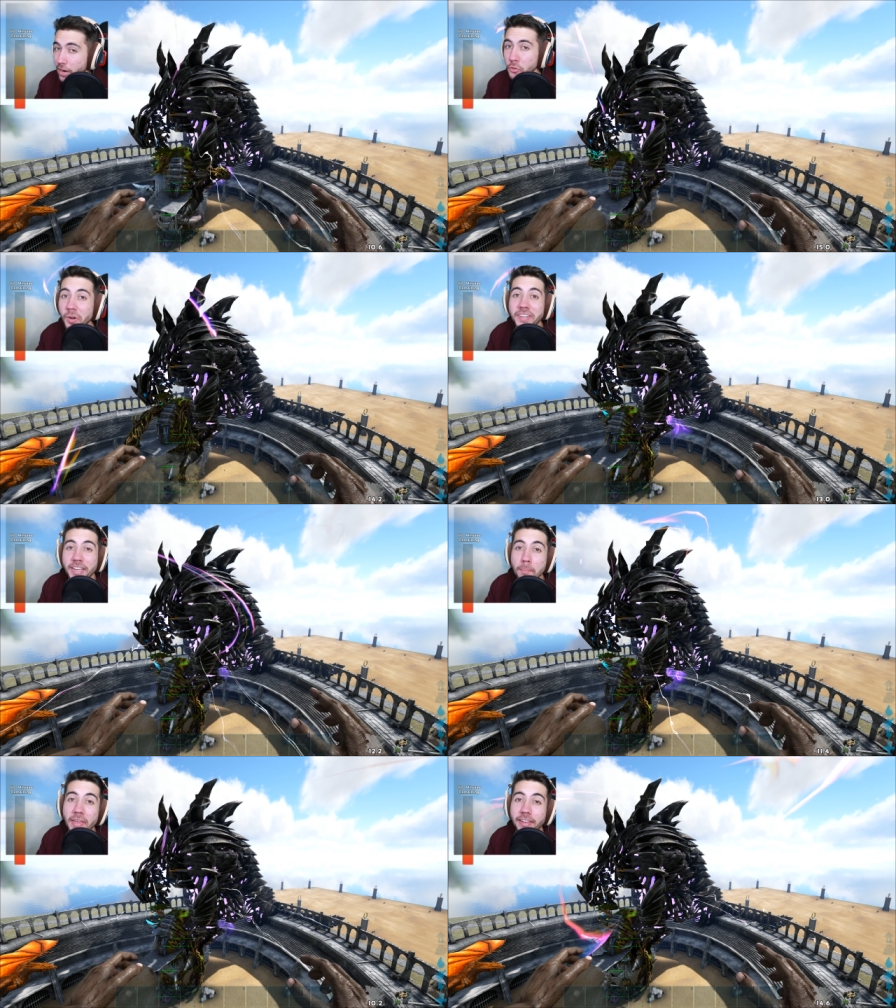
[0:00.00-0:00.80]
And I do want to
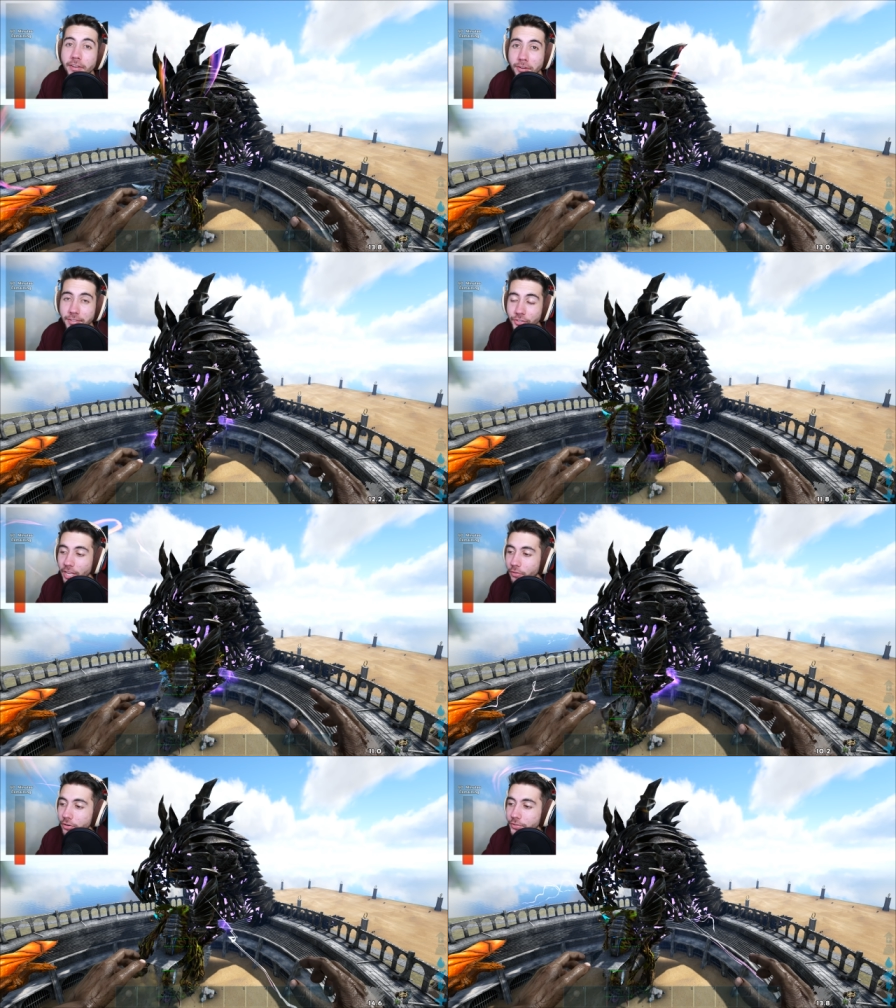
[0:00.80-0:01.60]
take a minute here to
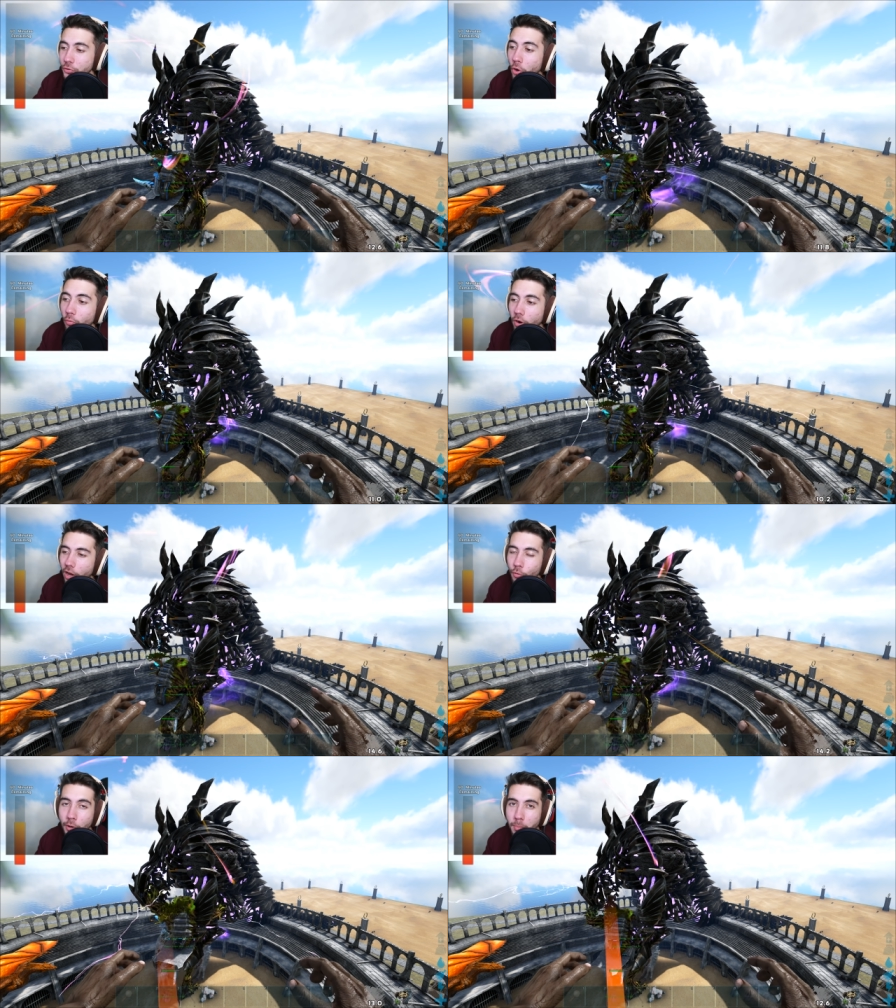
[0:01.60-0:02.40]
say there is no
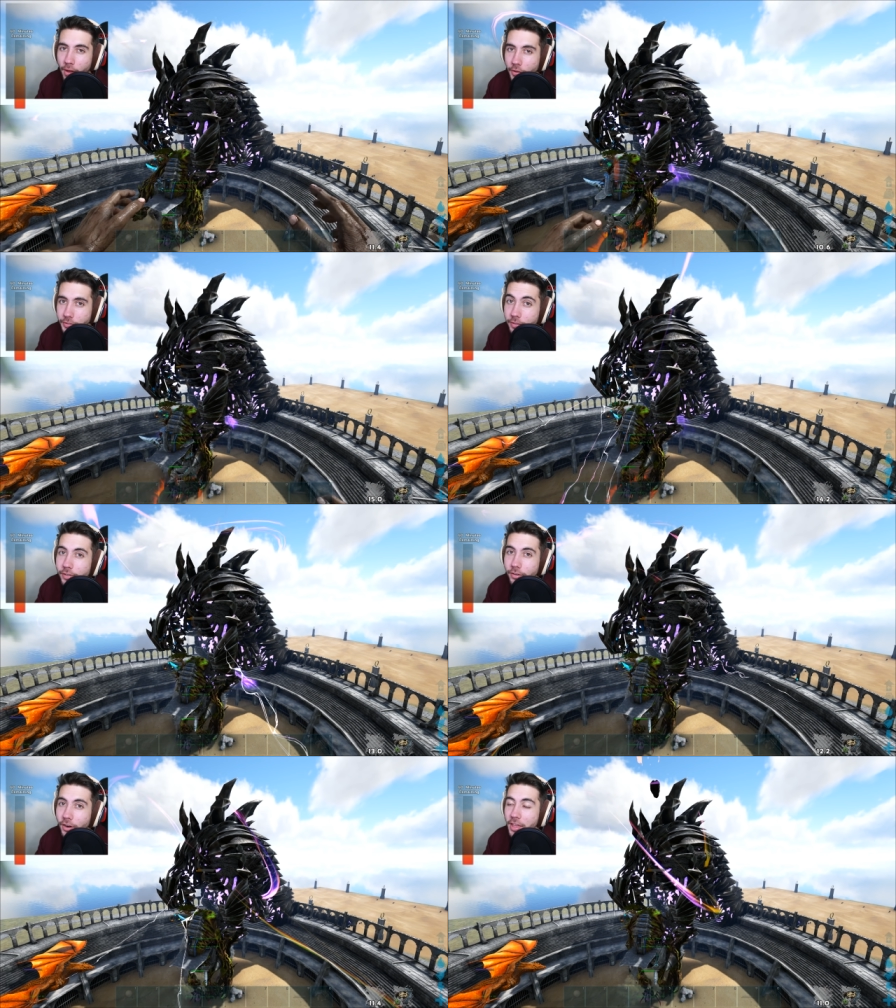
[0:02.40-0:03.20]
Rockwell boss in
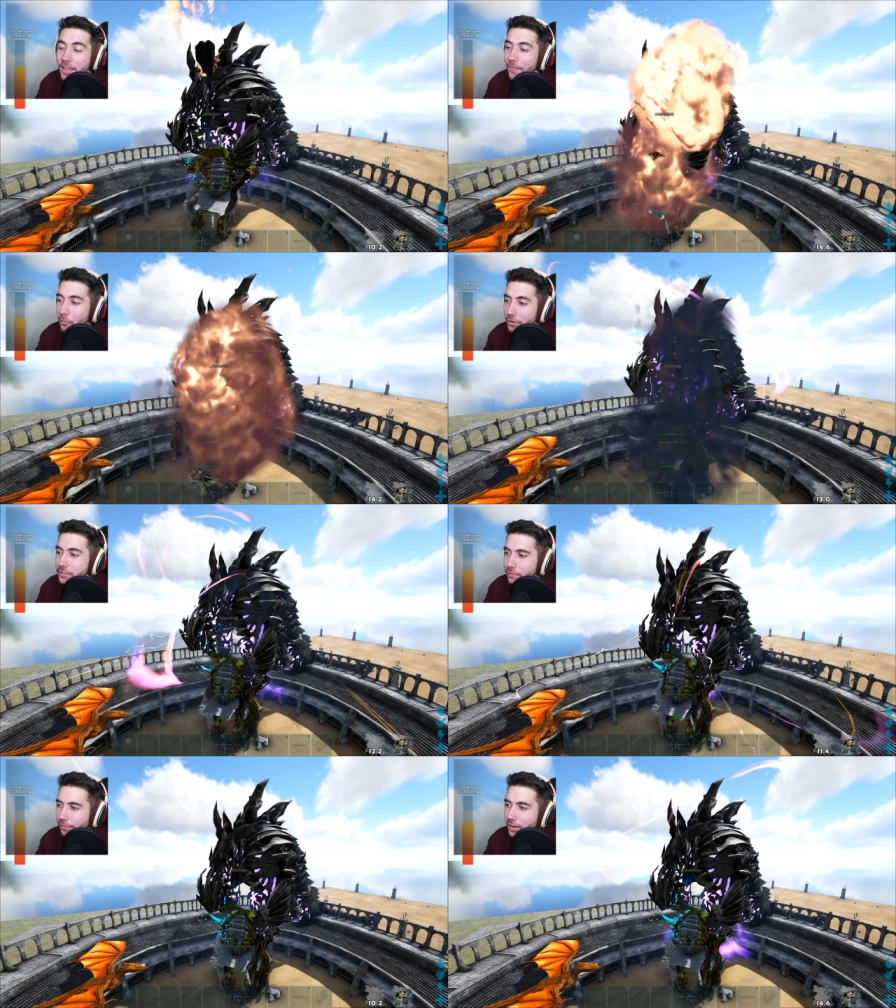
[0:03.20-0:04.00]
here, and the
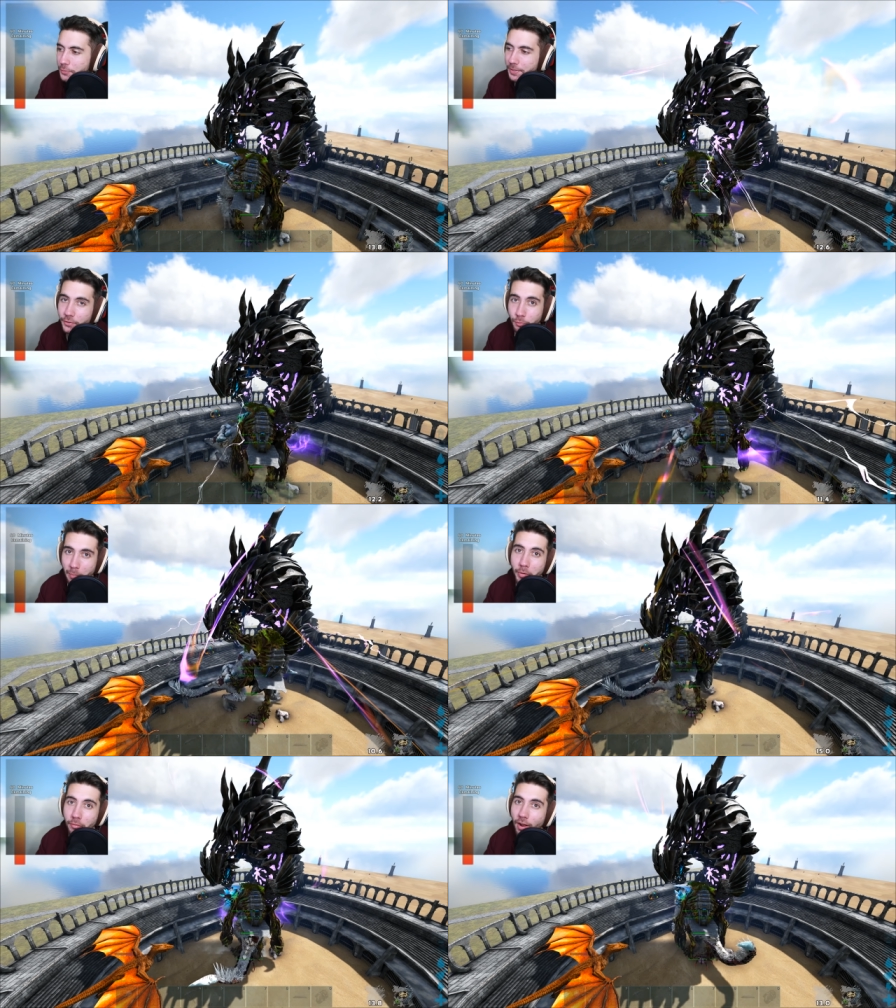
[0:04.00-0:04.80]
reason for that is because when I put